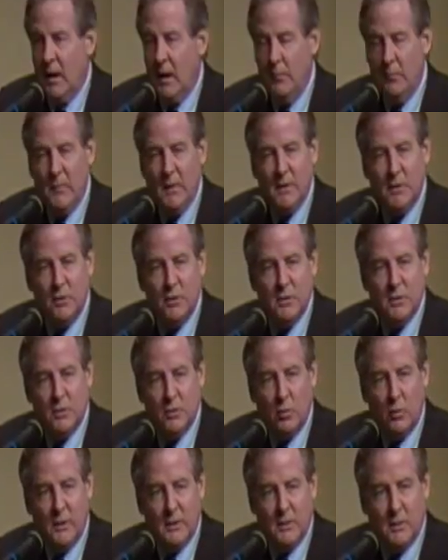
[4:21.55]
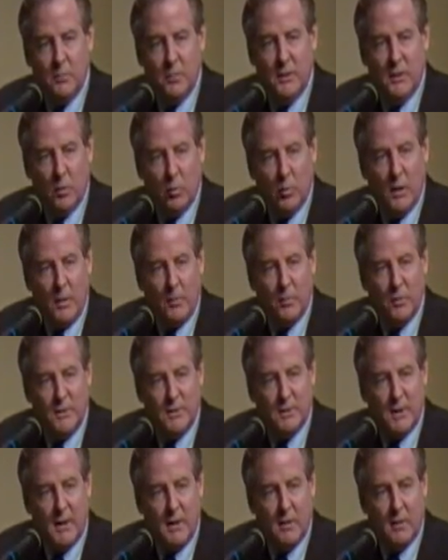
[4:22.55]
I'm not just going to be a
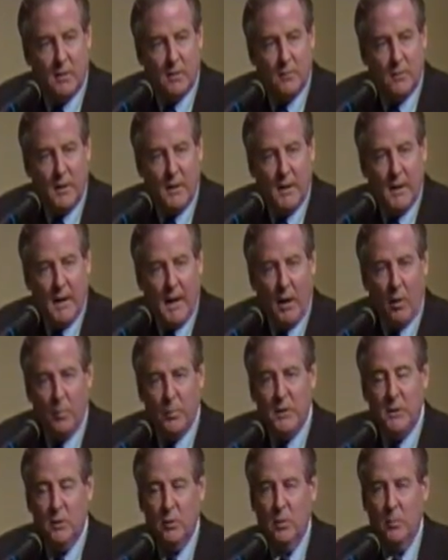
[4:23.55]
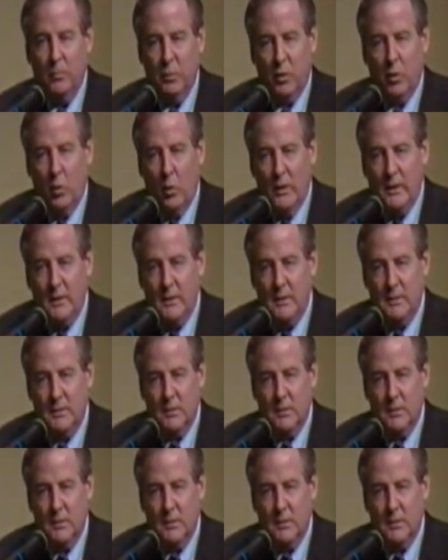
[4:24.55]
representative. I'll be your employee.